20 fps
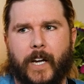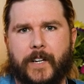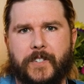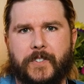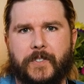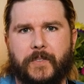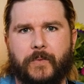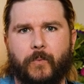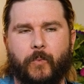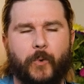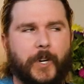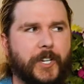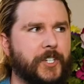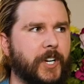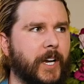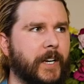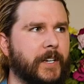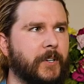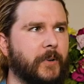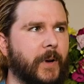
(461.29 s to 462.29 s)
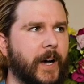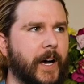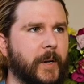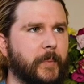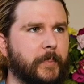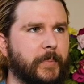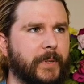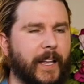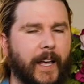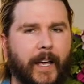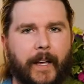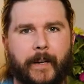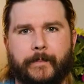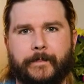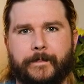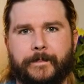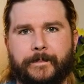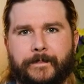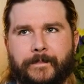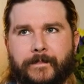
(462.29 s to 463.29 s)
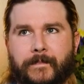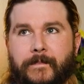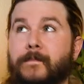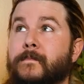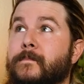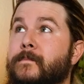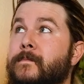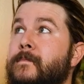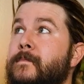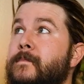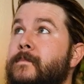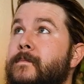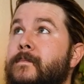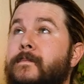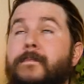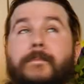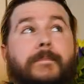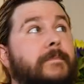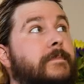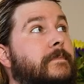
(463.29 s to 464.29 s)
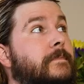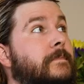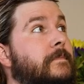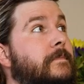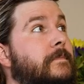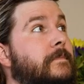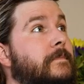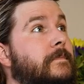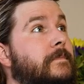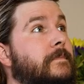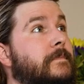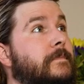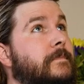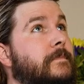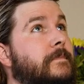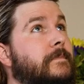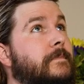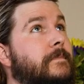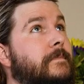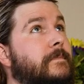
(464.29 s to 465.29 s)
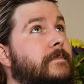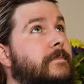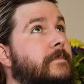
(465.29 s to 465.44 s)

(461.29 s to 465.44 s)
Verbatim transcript: I just wish I knew how to play. Wait, you're actually good?